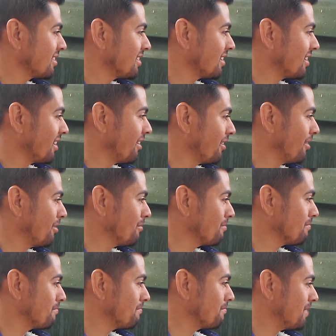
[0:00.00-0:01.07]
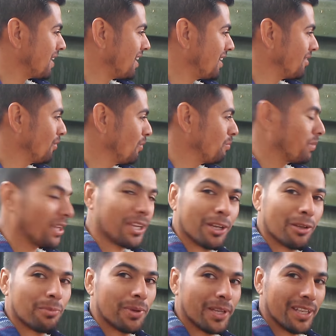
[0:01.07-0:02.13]
an old
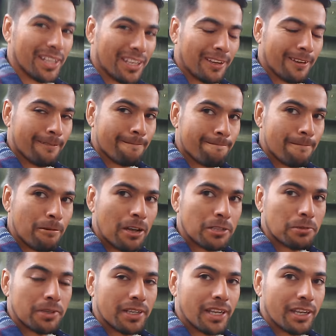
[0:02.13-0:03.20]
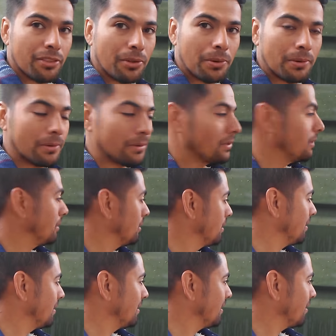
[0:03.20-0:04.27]
pickup, but once we get
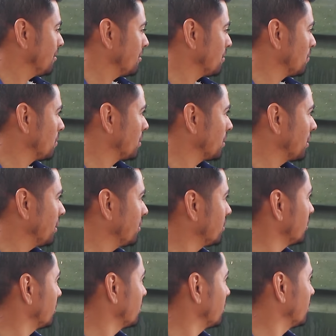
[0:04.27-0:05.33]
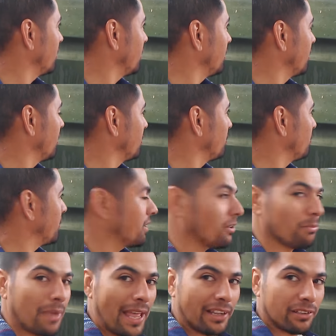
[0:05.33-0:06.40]
through on working on her and bring
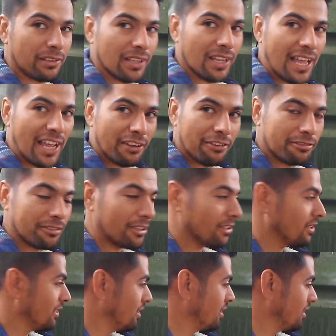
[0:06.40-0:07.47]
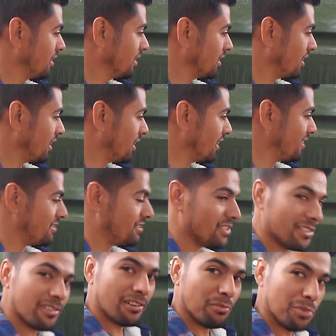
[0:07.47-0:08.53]
her back to life,
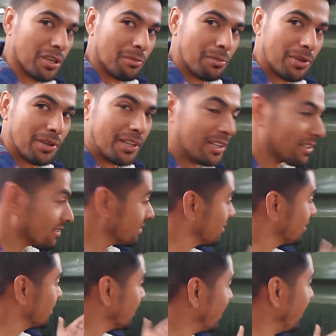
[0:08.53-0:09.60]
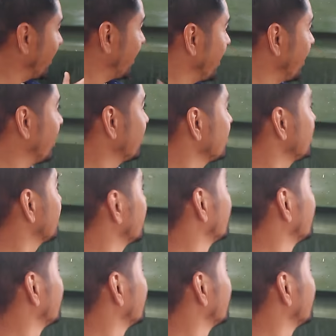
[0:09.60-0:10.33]
she's gonna be a beauty, and